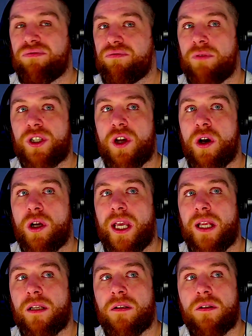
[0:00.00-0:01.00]
we're
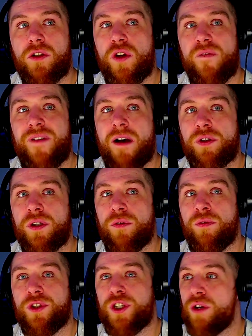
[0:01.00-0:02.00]
talking
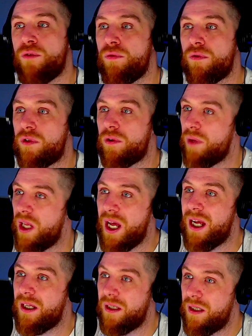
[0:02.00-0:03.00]
2002, something like that.